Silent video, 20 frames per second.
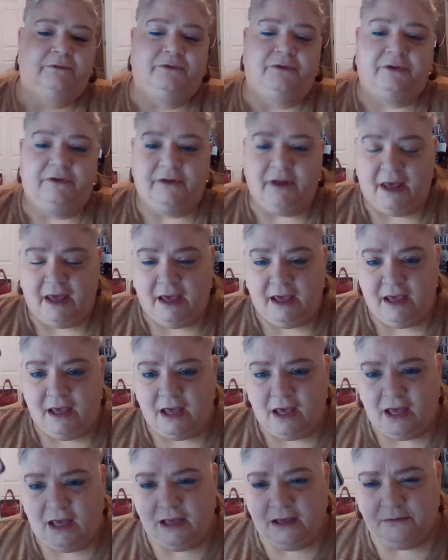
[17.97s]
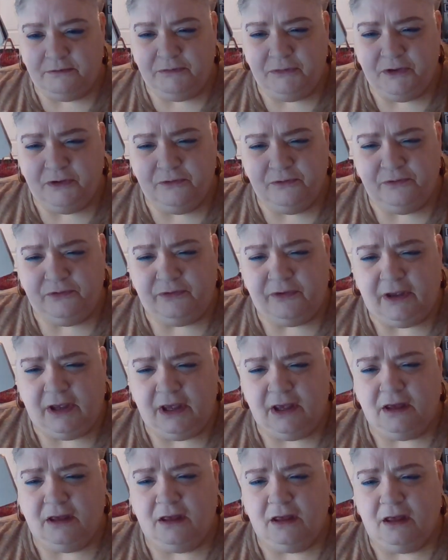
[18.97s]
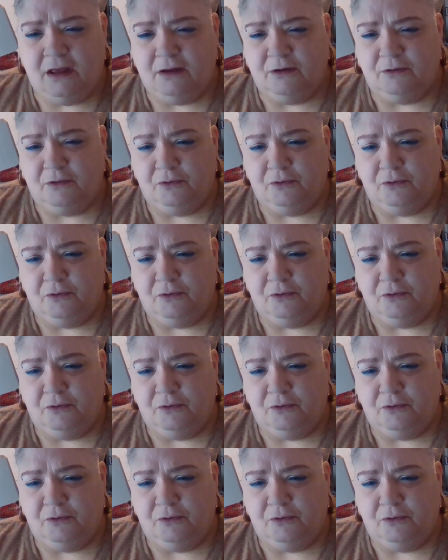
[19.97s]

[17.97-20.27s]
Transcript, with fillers: today I am using